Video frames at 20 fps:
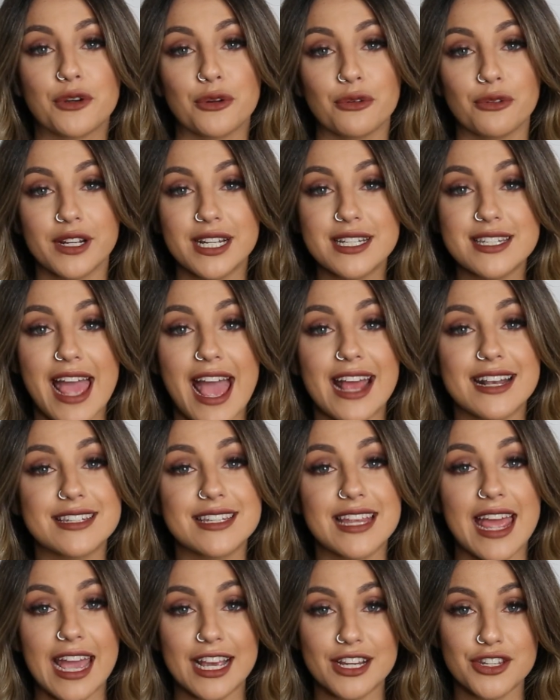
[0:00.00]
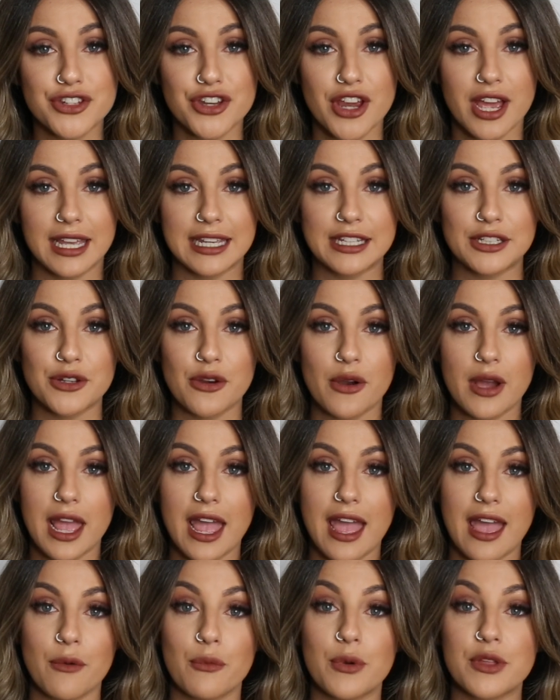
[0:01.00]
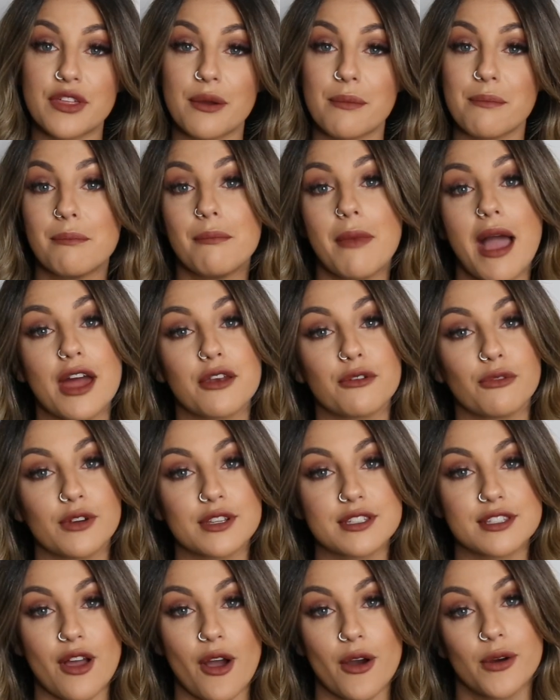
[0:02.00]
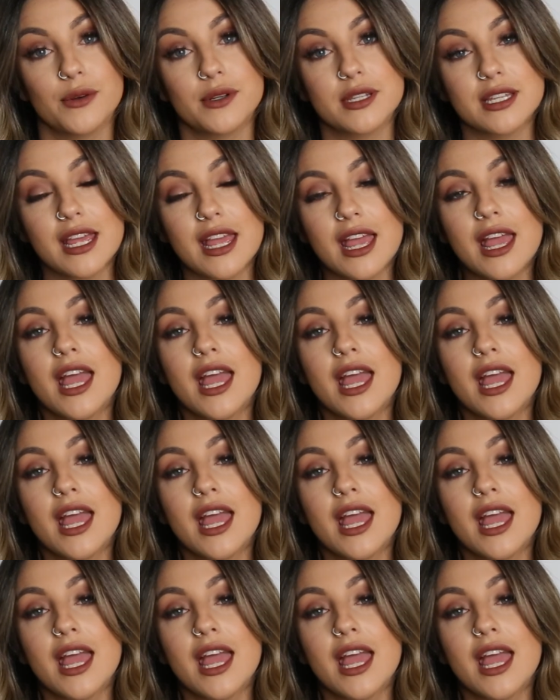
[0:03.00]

grit and texture in your hair with a matte result.